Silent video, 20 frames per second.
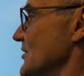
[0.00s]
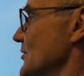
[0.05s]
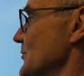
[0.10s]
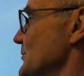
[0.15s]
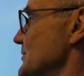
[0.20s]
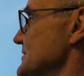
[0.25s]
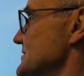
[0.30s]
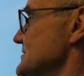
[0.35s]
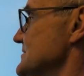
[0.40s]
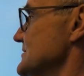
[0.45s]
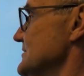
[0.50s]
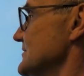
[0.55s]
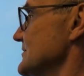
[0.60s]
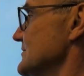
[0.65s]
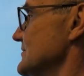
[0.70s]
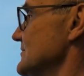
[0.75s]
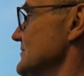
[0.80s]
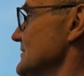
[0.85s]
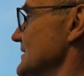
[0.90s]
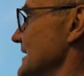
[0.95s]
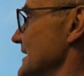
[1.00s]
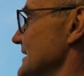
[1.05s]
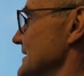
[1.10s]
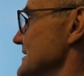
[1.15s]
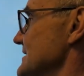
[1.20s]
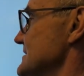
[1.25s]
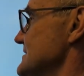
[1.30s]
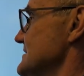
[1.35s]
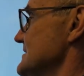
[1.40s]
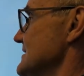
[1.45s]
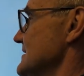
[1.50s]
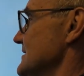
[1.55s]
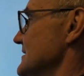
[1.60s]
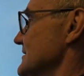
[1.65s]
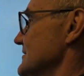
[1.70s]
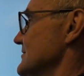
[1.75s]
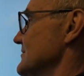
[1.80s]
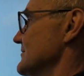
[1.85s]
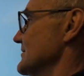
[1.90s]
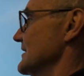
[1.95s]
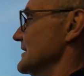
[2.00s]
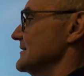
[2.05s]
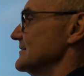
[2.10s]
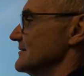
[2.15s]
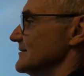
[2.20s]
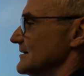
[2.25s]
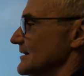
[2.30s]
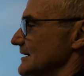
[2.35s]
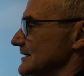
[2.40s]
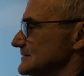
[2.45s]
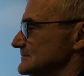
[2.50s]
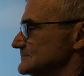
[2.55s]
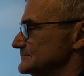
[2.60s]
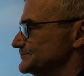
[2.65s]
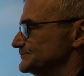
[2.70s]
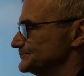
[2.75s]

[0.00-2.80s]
open circle and it's greater than.